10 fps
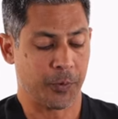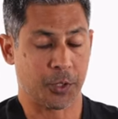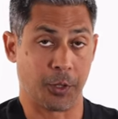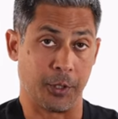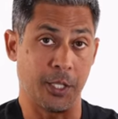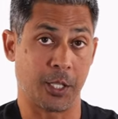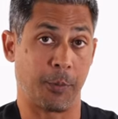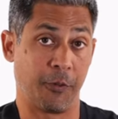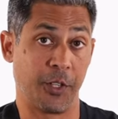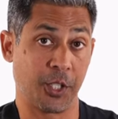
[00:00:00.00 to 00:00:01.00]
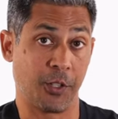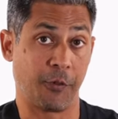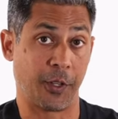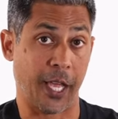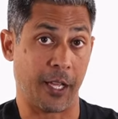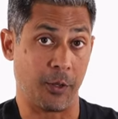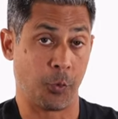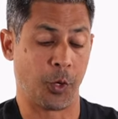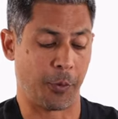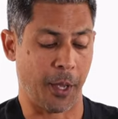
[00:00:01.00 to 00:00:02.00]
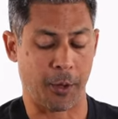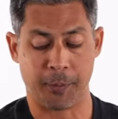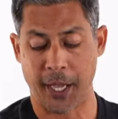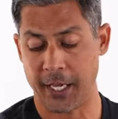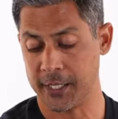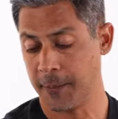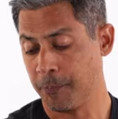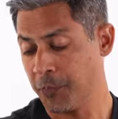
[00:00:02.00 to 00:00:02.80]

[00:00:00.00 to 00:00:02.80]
So there is a provision for that with Mountain Pass.